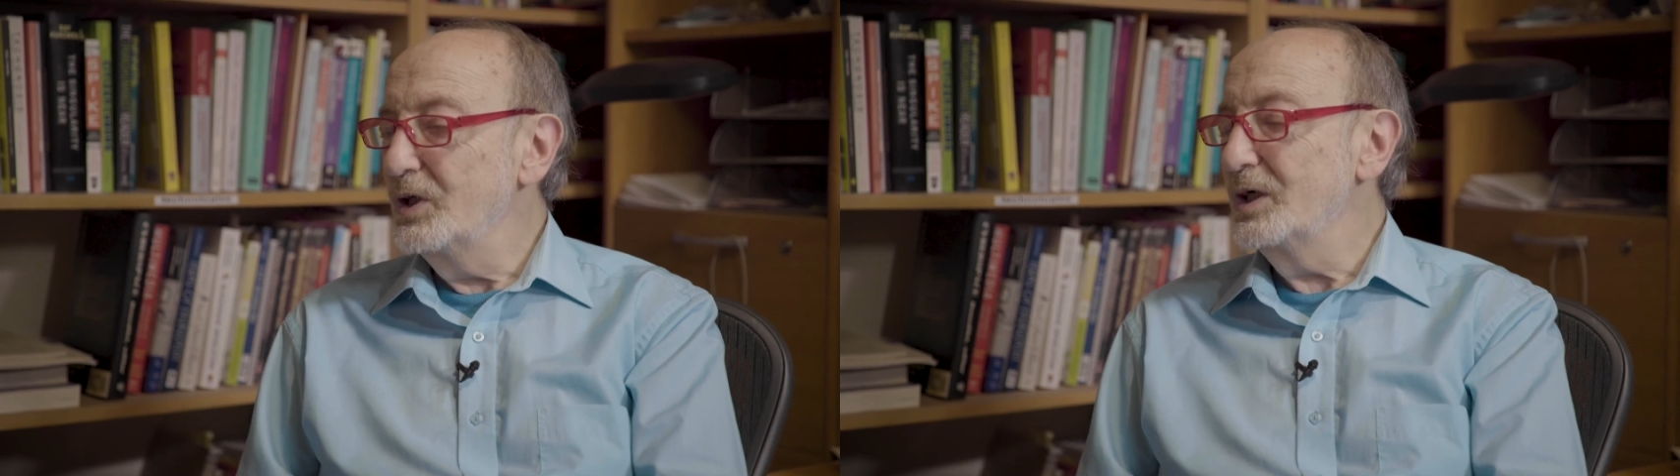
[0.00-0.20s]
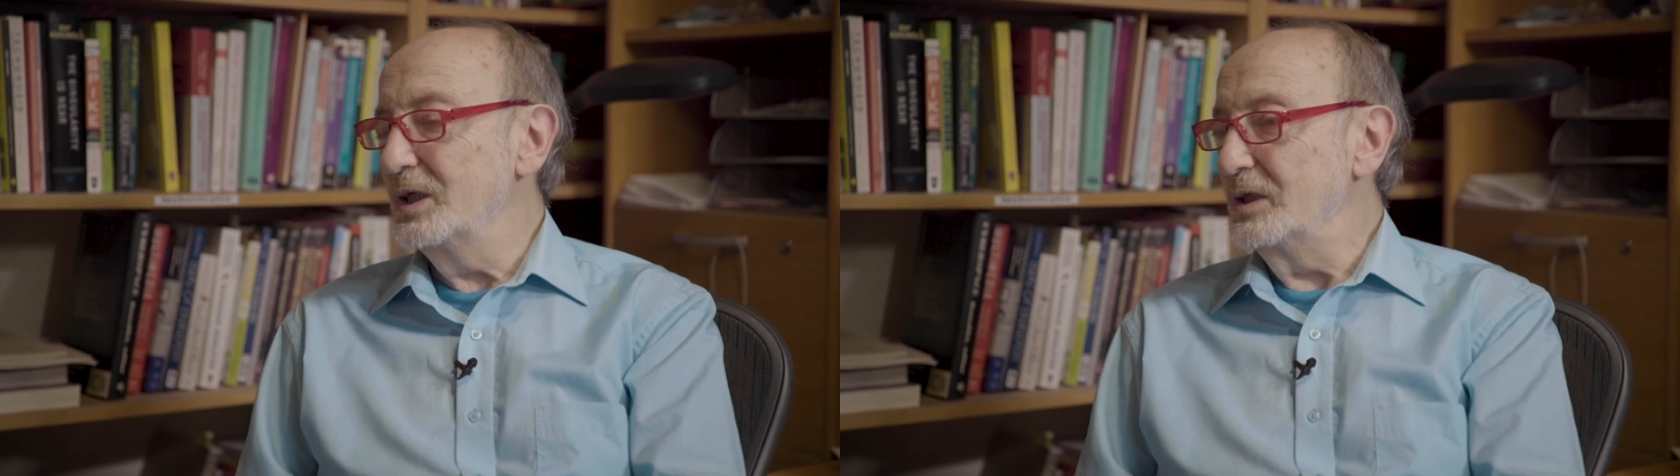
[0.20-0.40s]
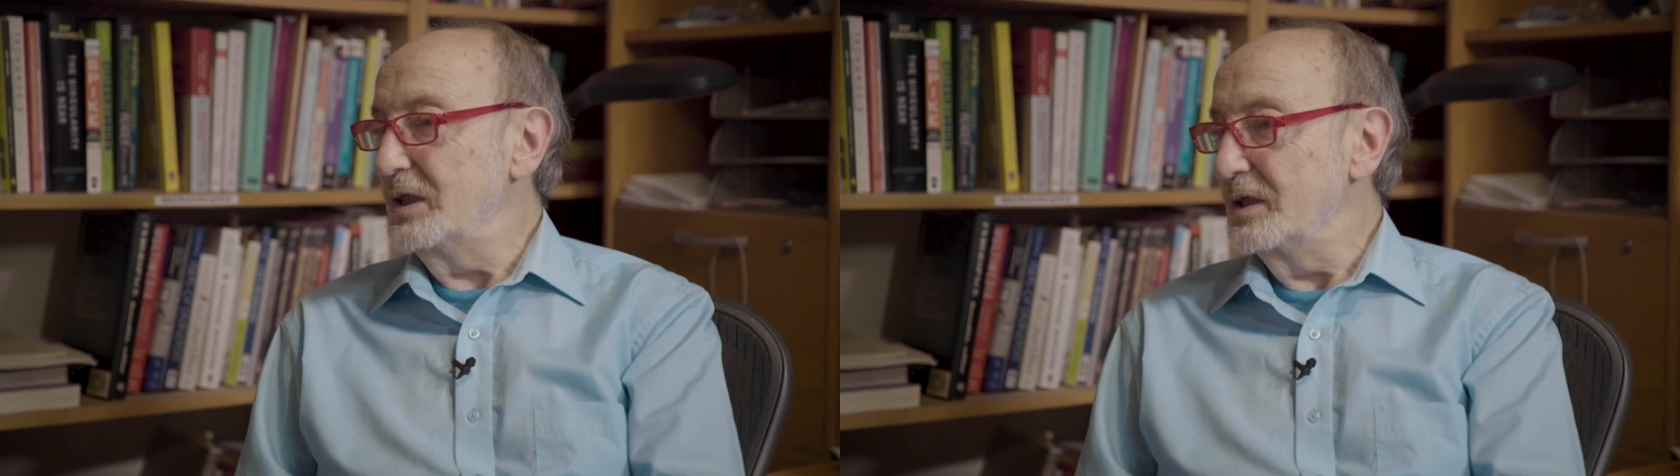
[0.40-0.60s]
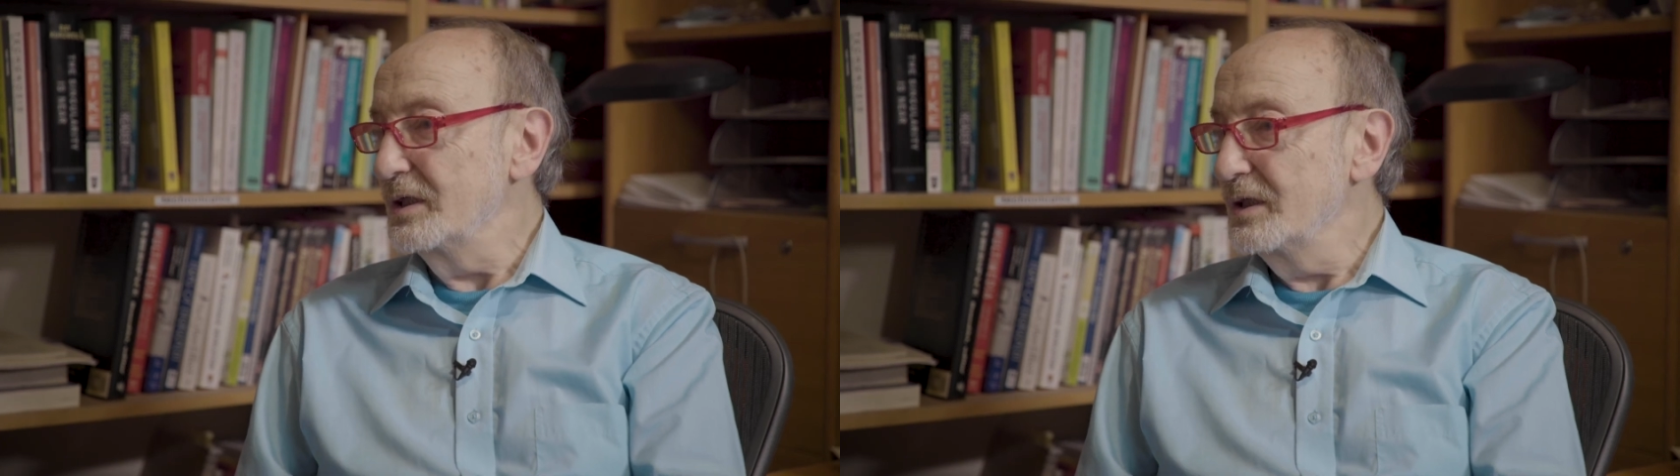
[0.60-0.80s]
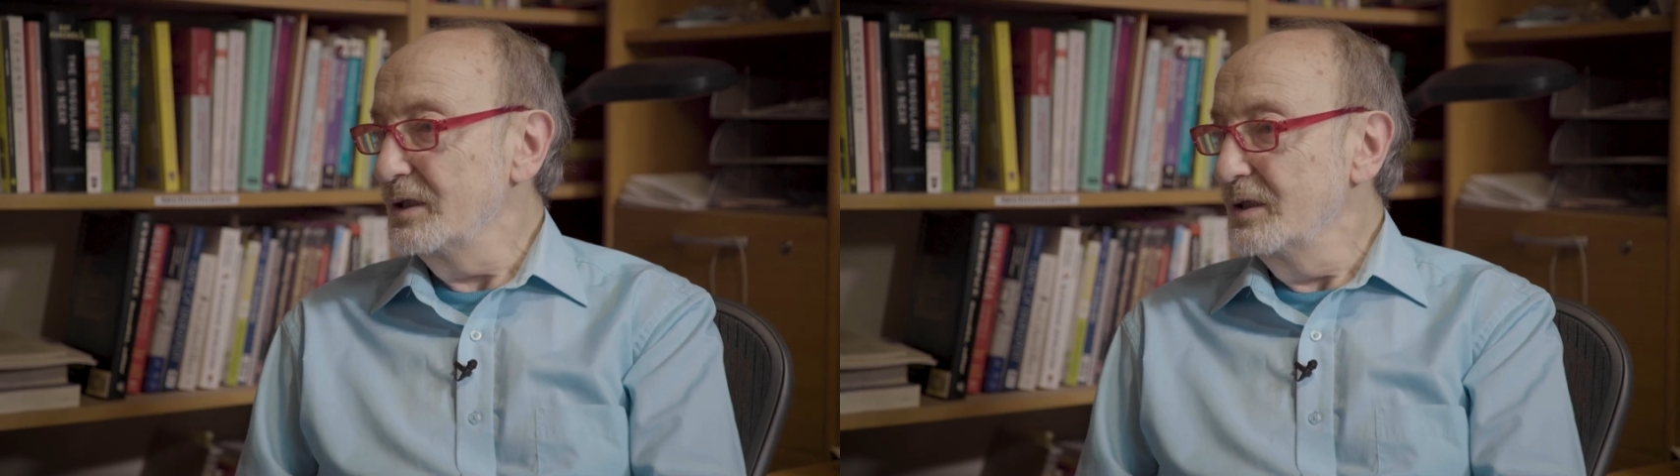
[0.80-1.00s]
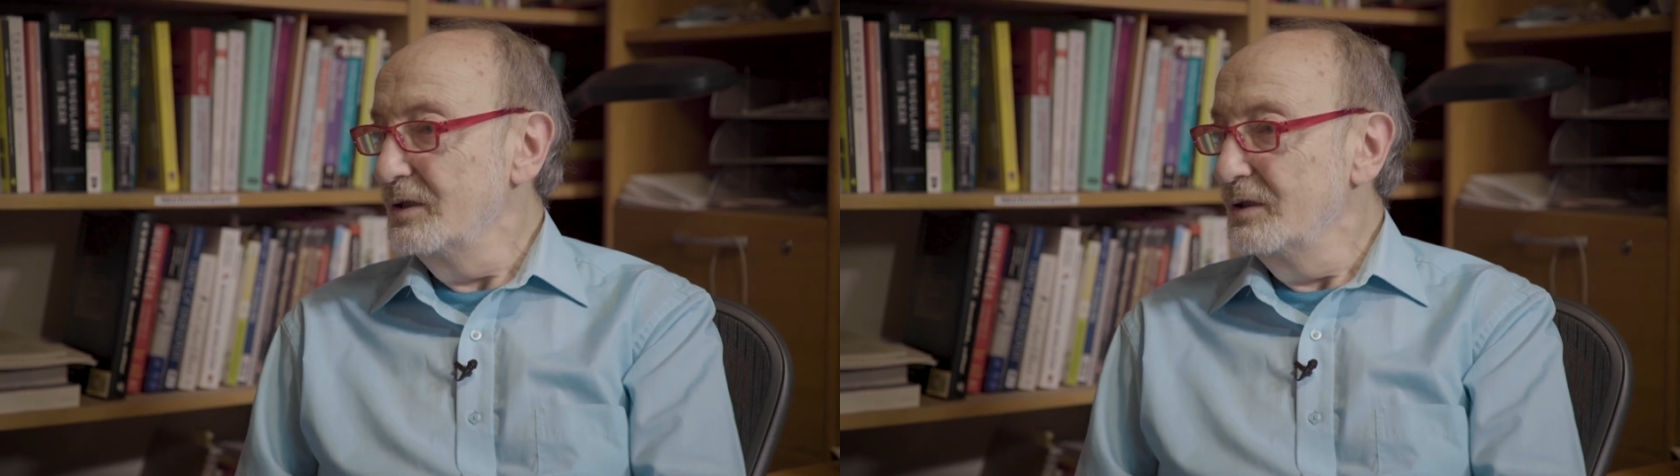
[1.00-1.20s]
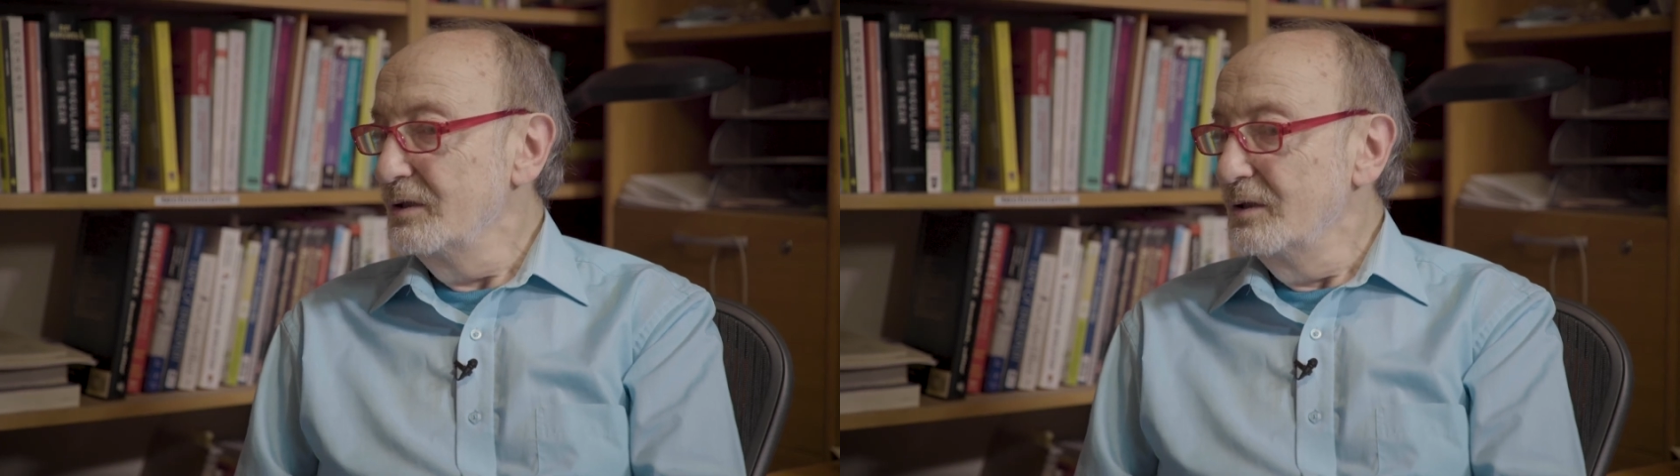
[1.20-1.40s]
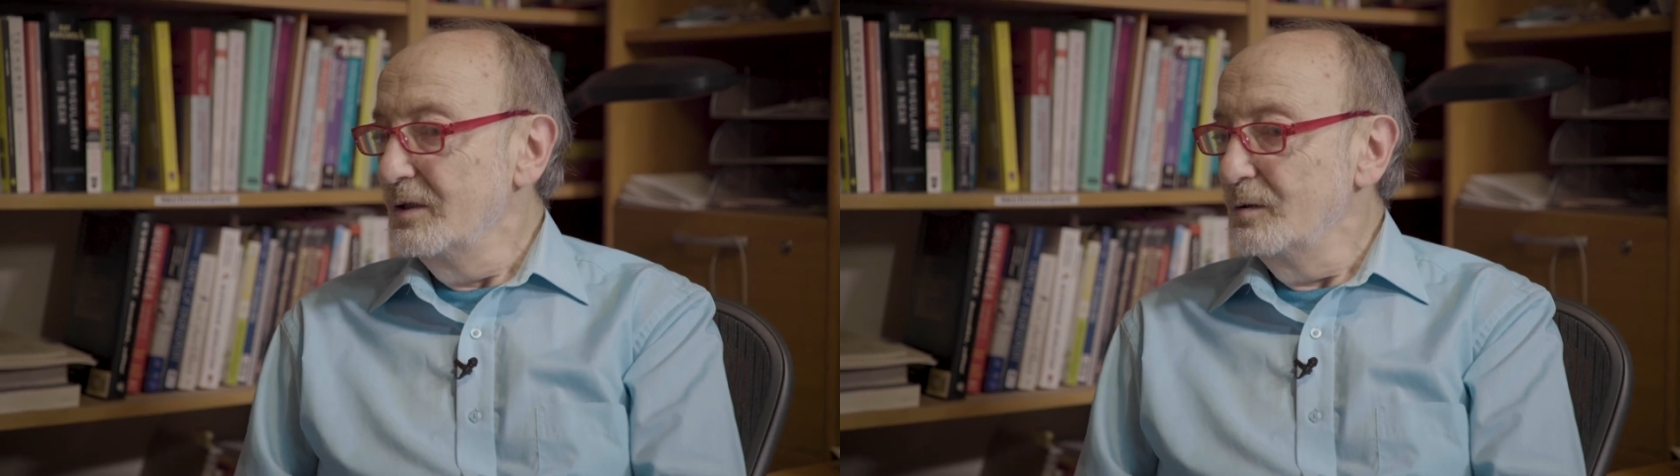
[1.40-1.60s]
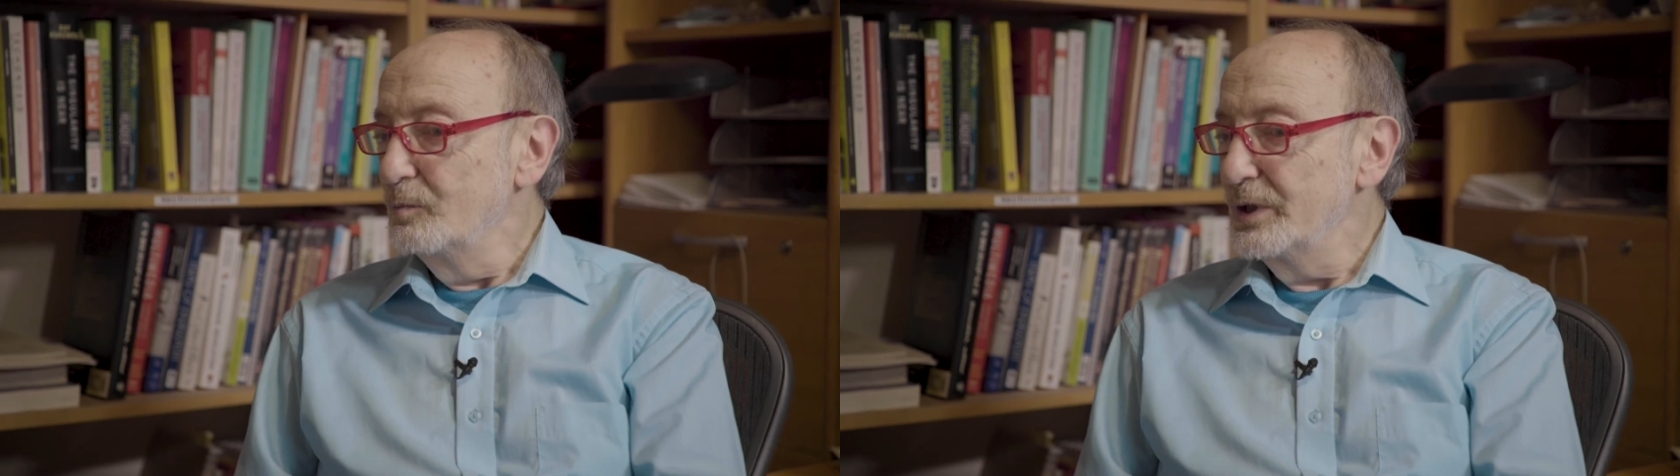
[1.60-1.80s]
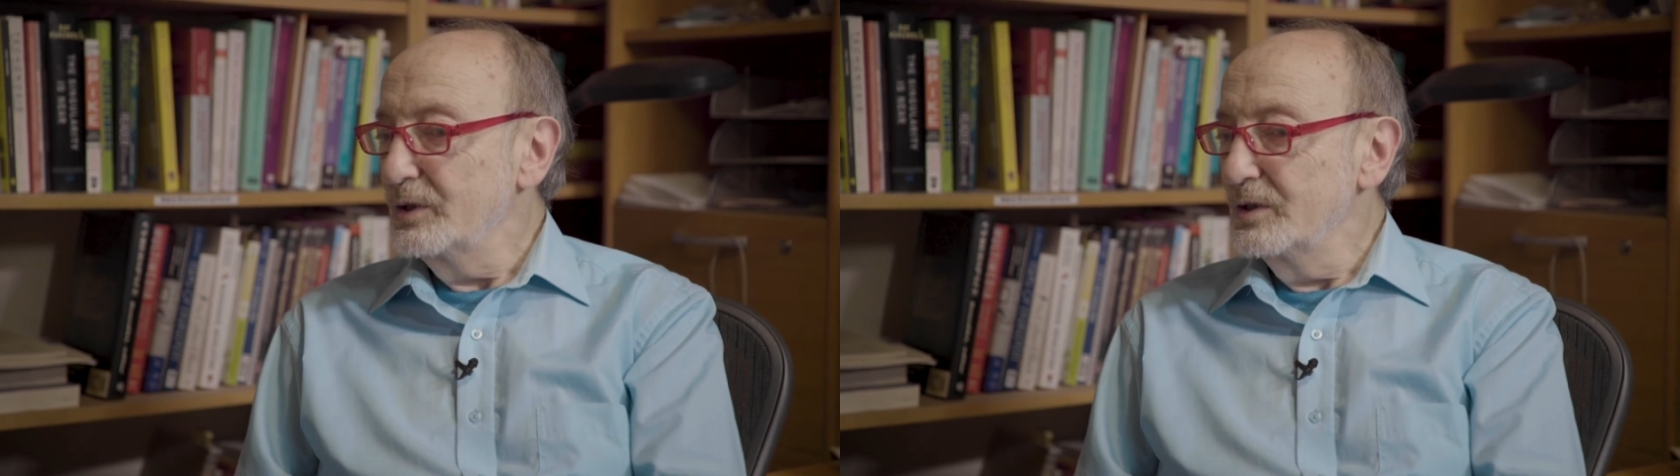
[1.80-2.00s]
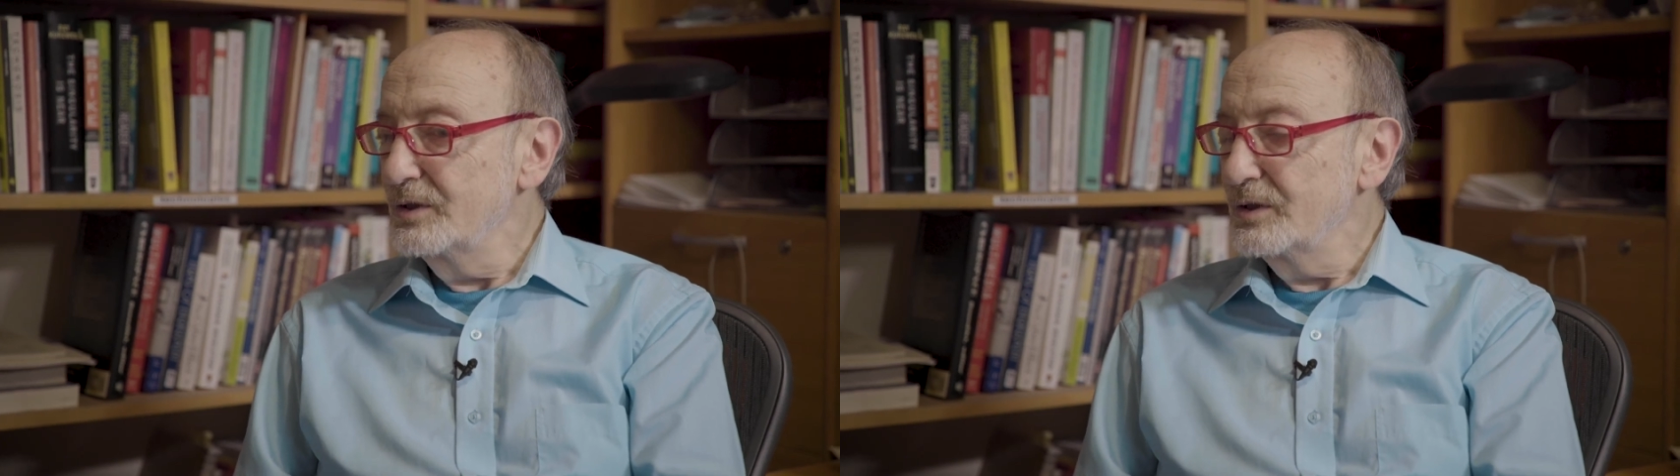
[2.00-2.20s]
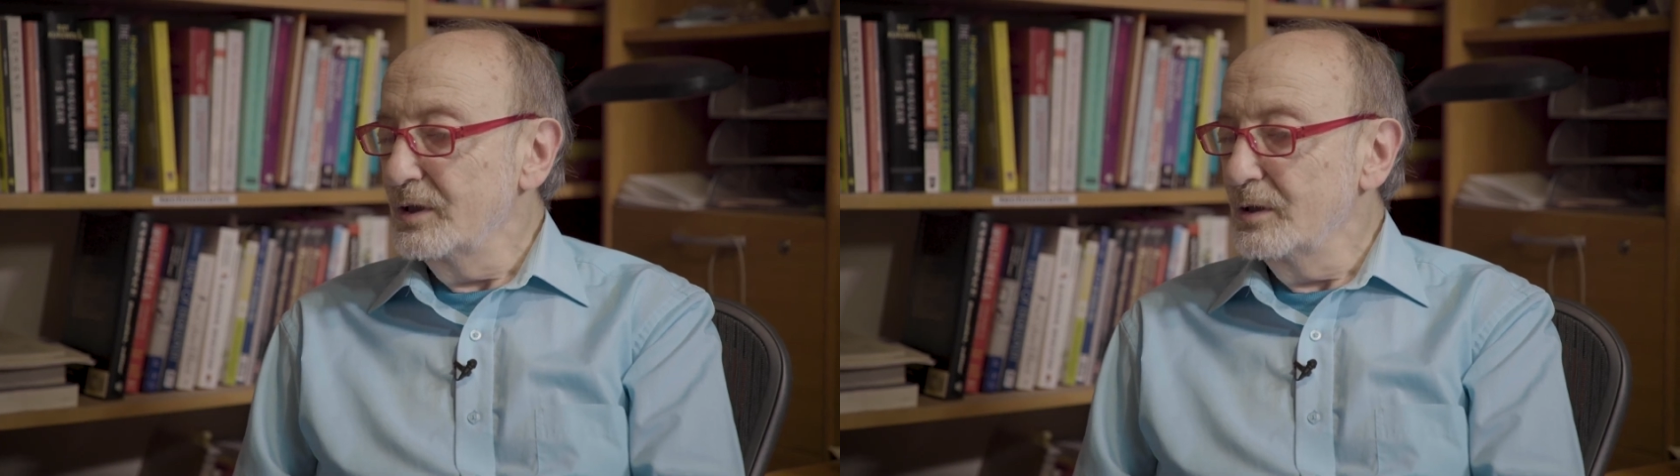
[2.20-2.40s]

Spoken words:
anything, because